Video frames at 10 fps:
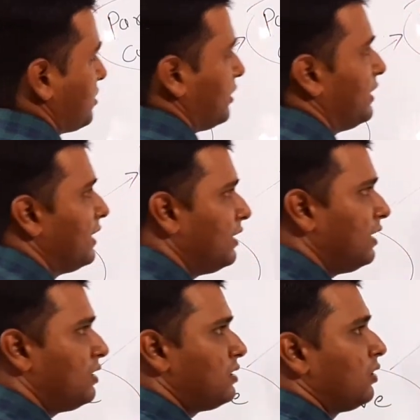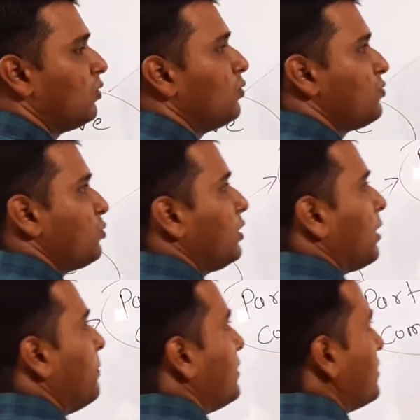then it goes to the
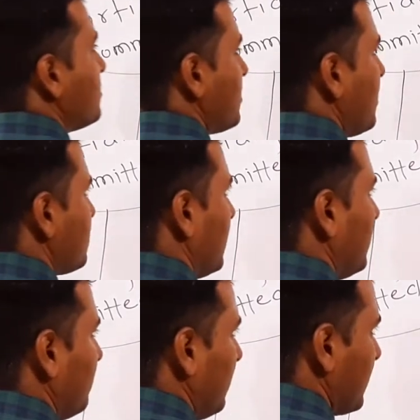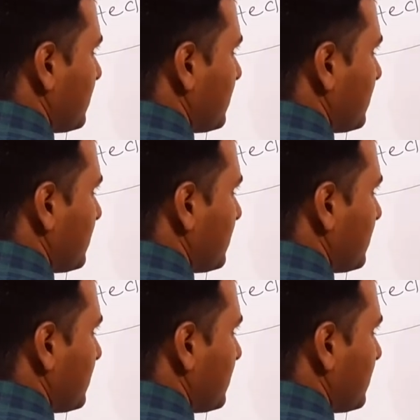committed states, and then we can